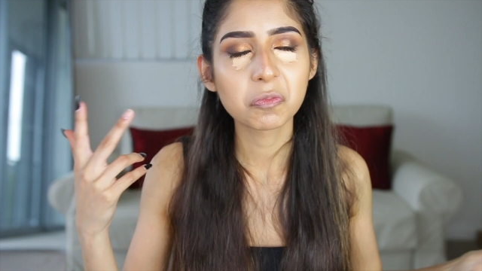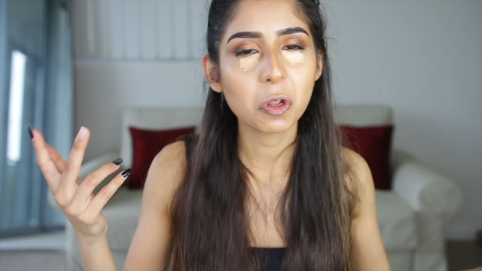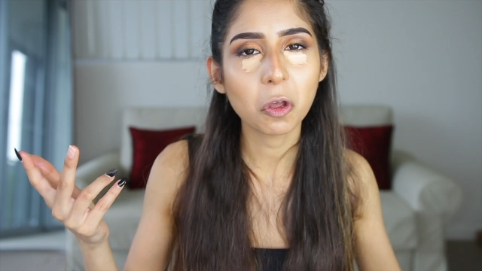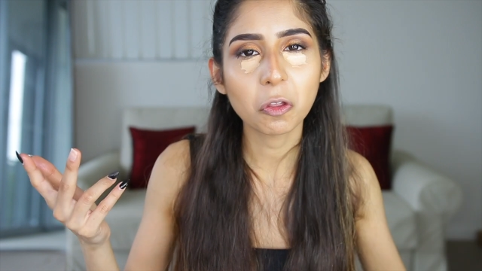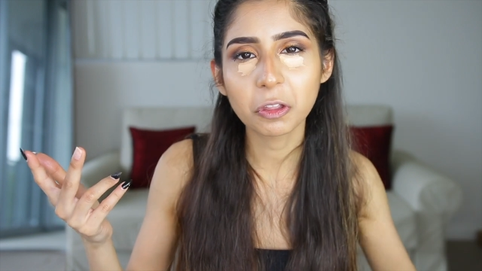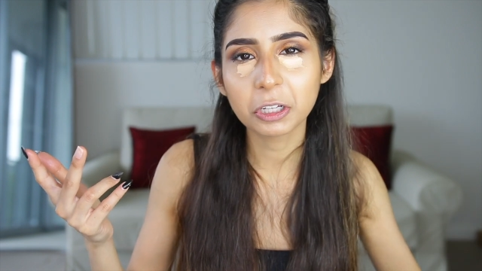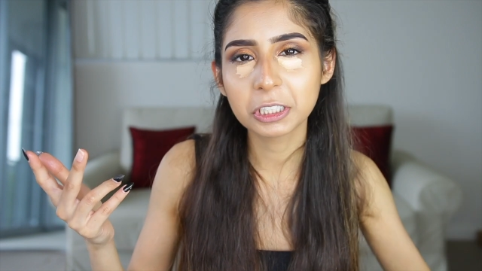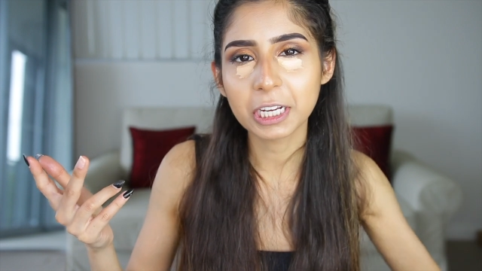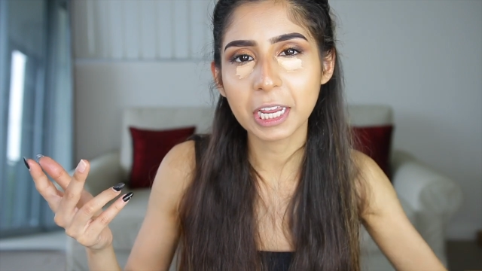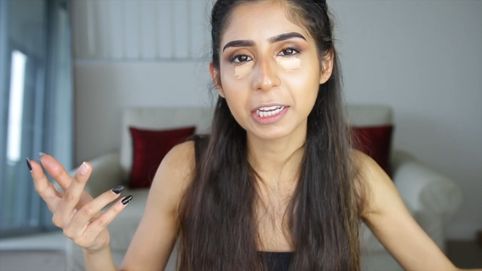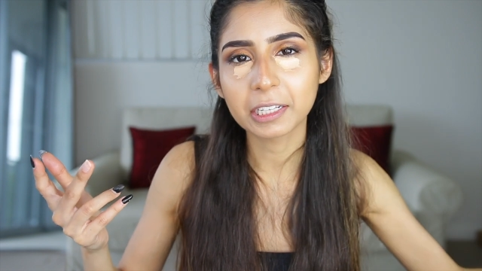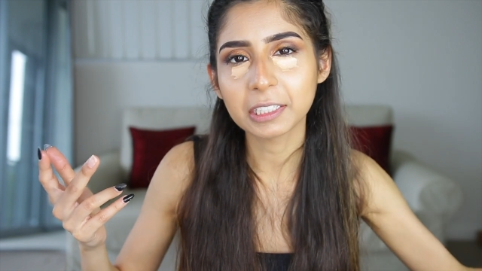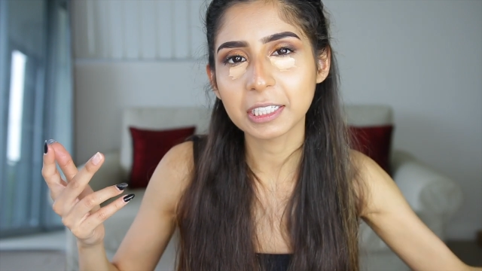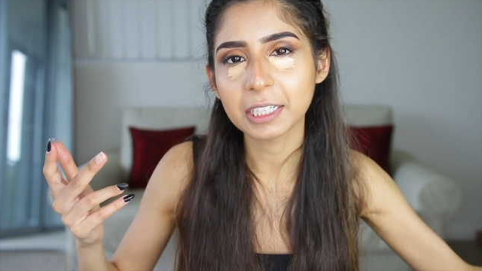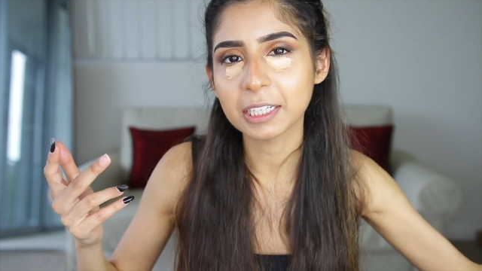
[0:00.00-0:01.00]
on the
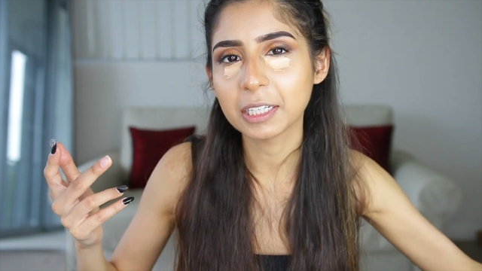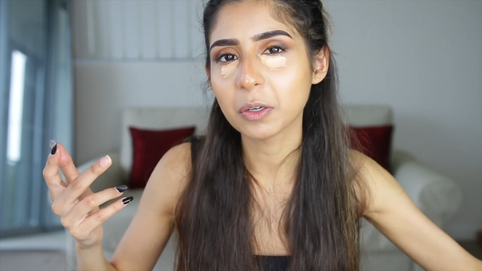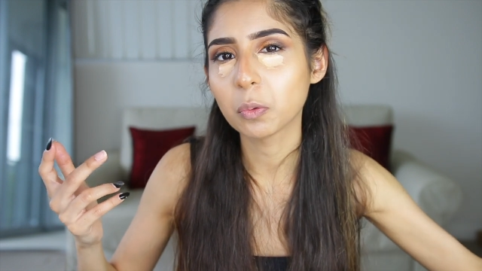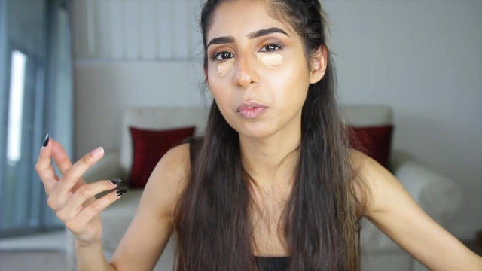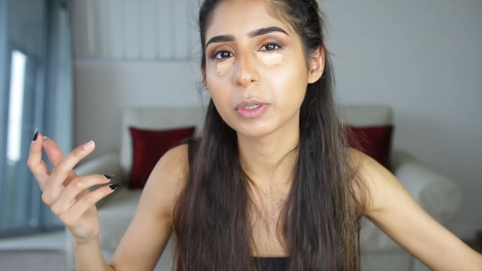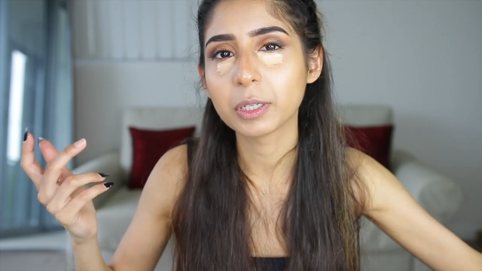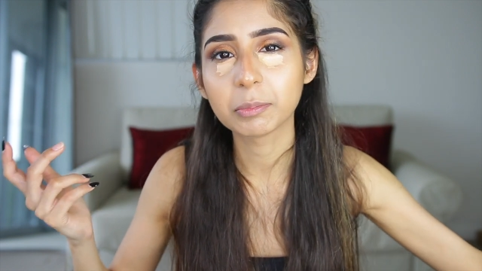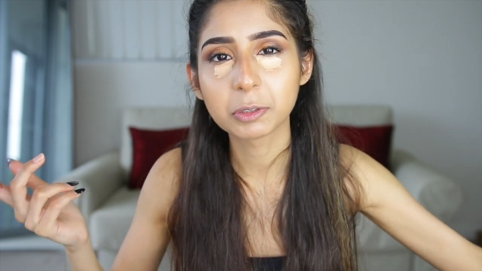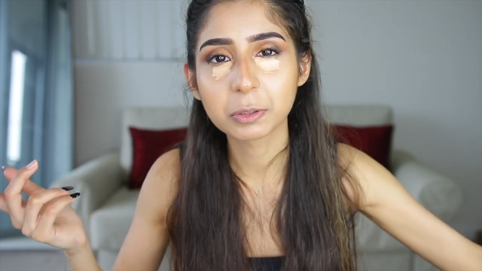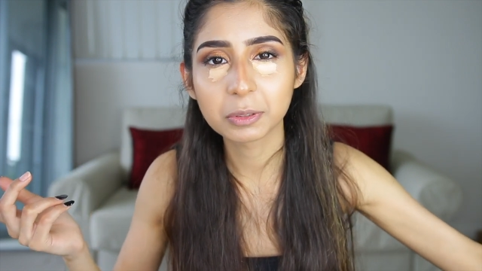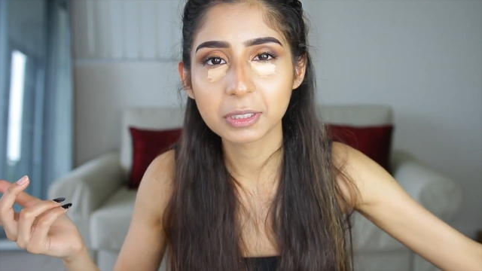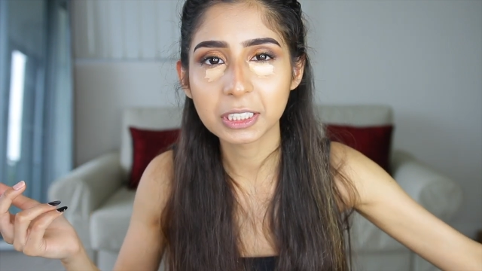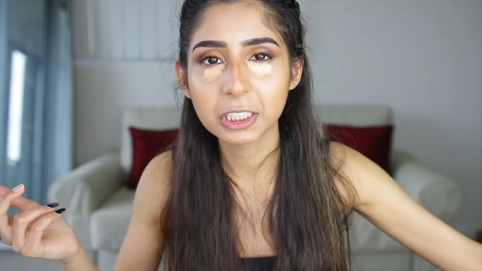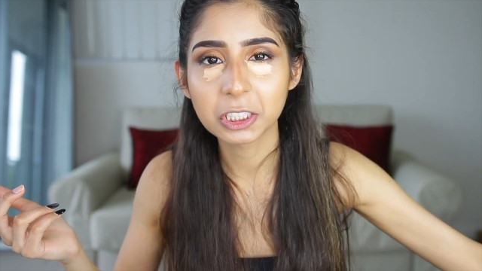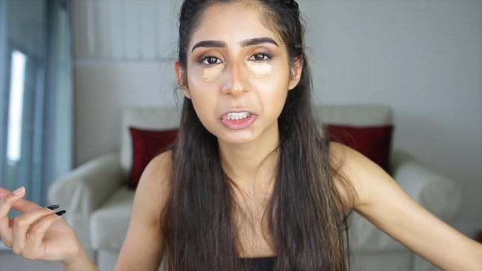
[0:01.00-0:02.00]
daily, when I'm
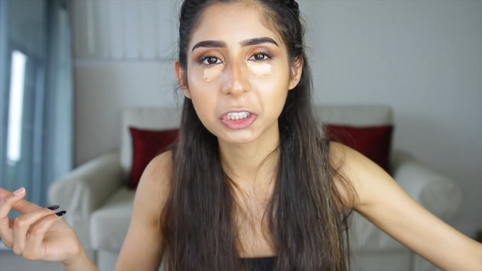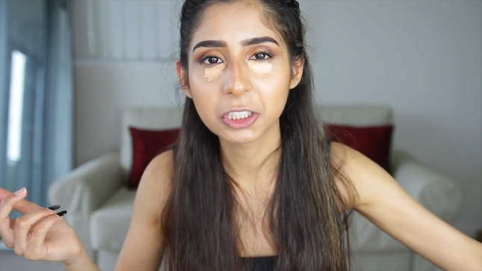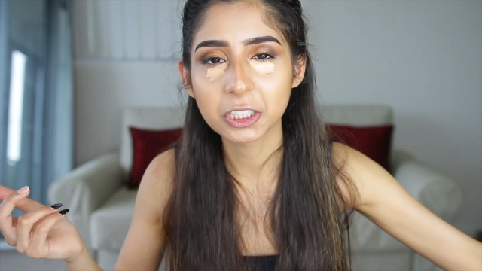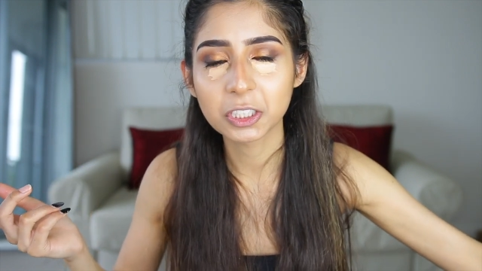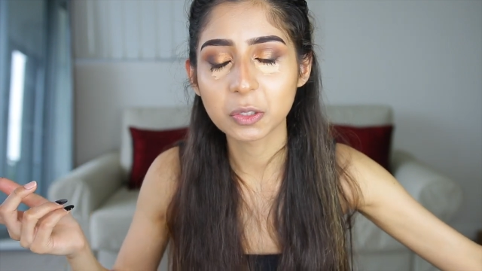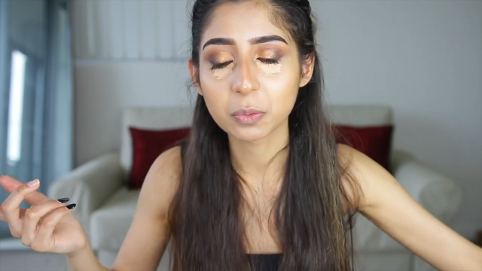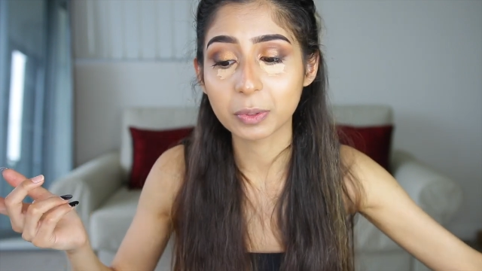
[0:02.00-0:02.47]
doing the dishes,